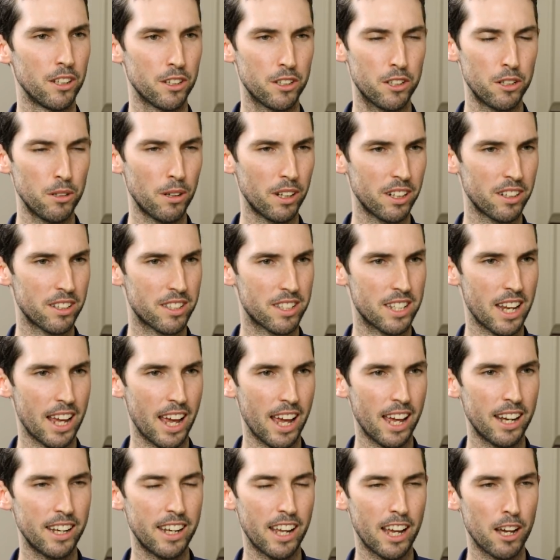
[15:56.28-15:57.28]
Do you
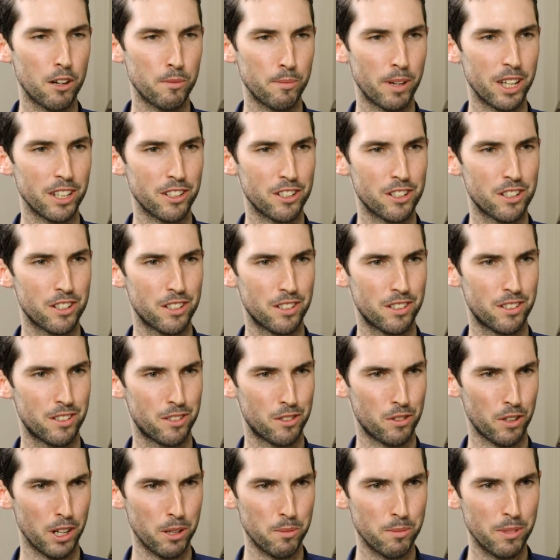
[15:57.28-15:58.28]
understand how much
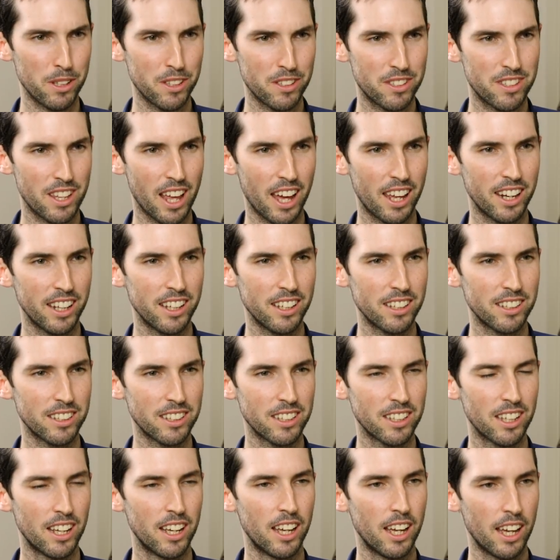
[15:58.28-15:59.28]
treatments that
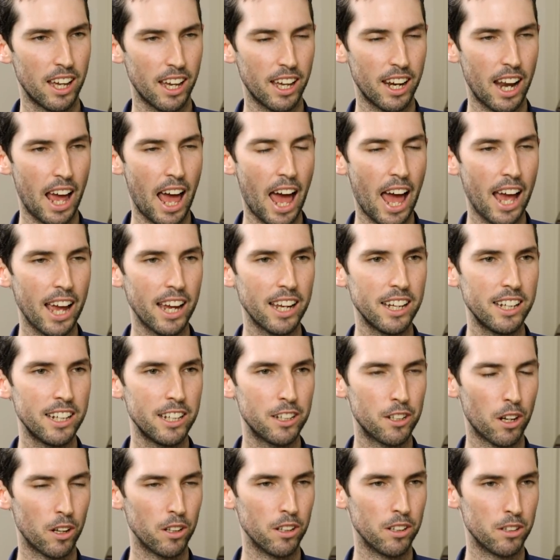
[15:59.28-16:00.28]
is? At eighty
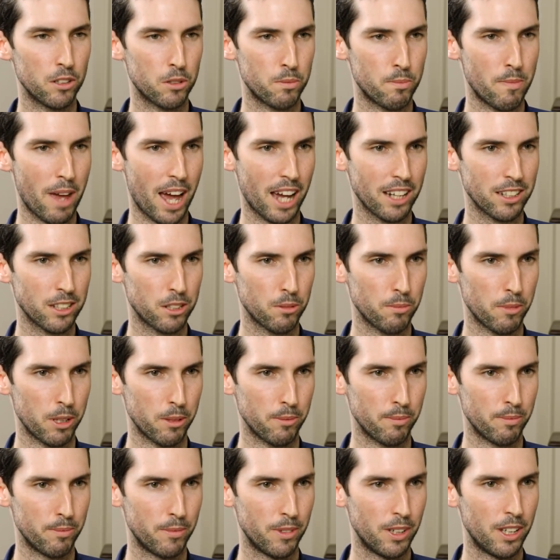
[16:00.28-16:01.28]
dollars
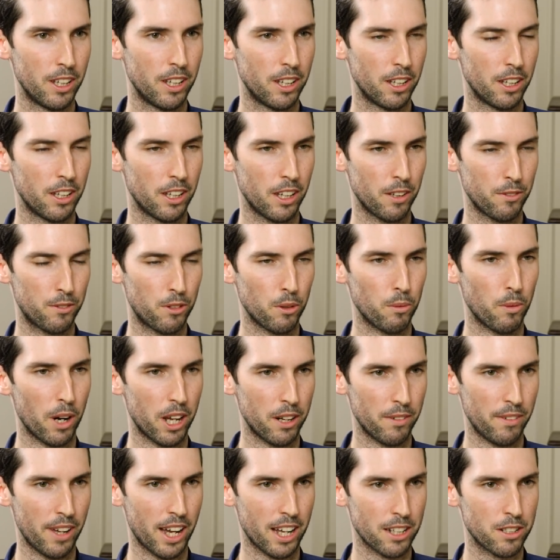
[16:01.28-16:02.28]
maximum for
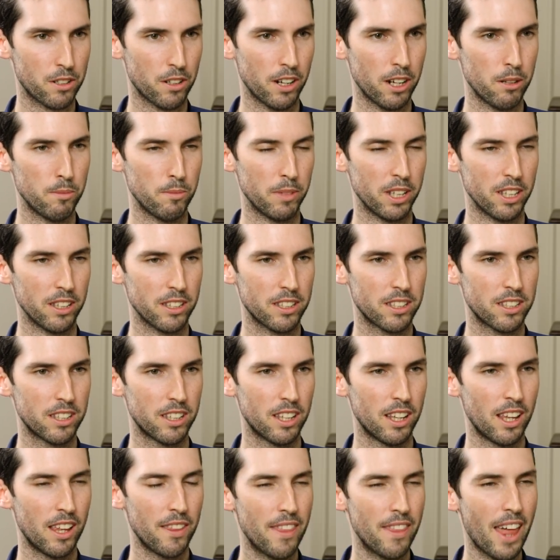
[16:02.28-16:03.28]
one of our treatments.
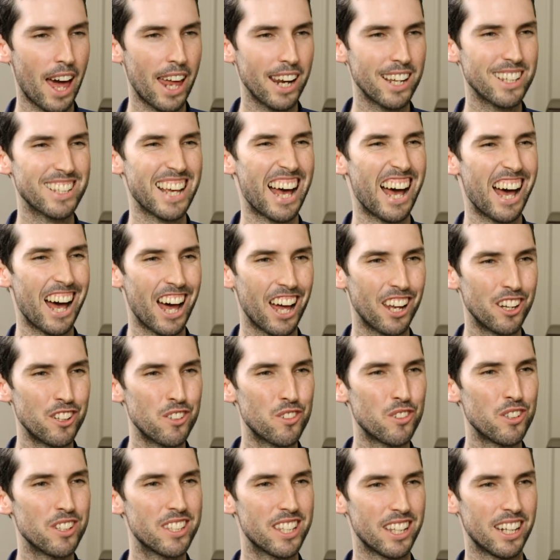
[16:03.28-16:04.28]
That is
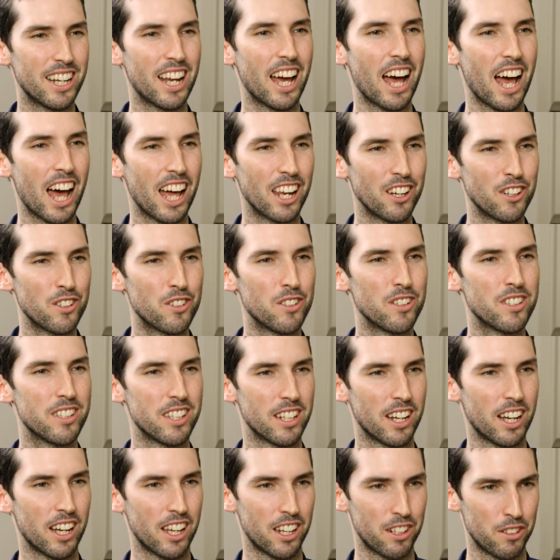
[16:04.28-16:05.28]
hundreds and hundreds
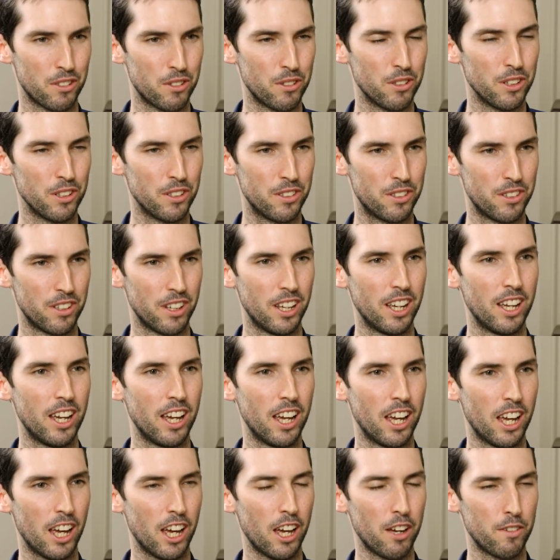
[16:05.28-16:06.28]
and hundreds
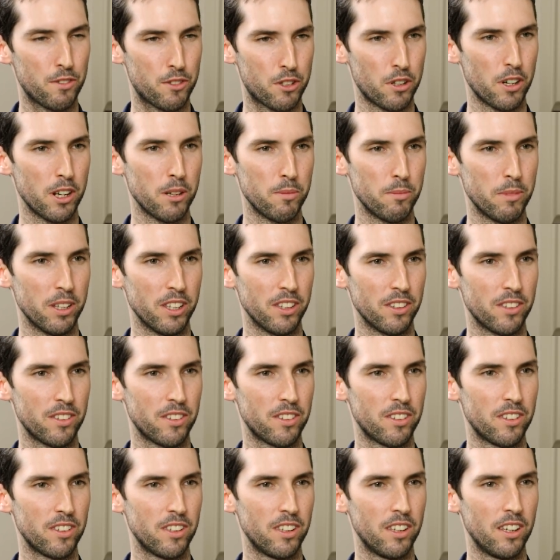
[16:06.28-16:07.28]
of
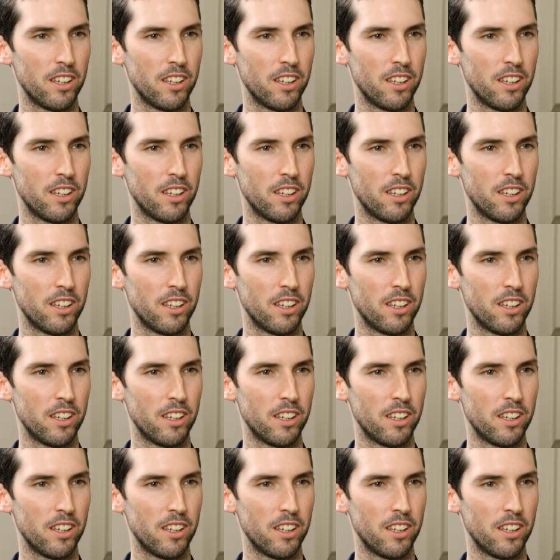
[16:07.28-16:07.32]
treatments.